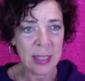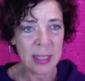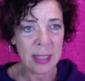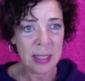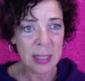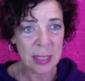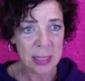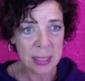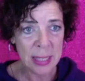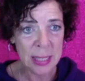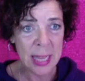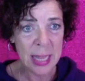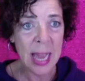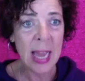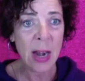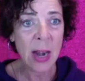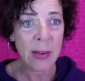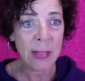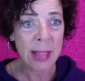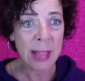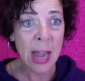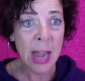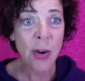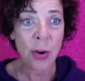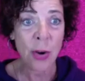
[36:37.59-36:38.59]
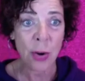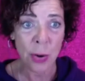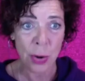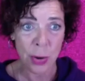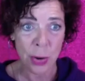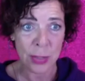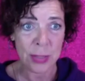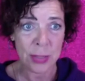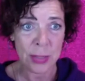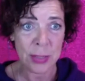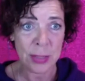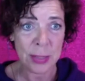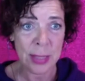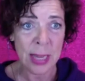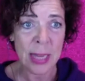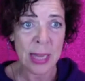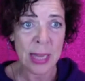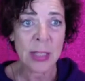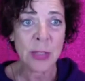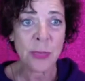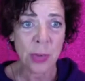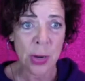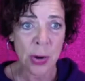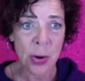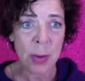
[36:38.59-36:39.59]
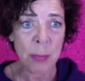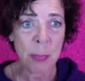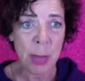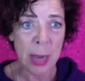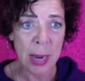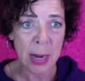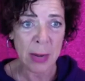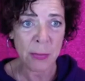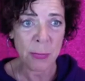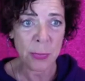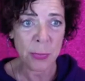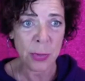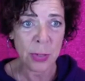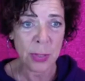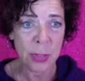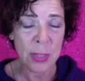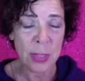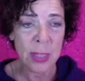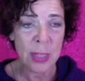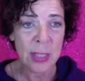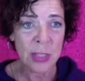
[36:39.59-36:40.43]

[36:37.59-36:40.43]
Because that hurts. That's very painful.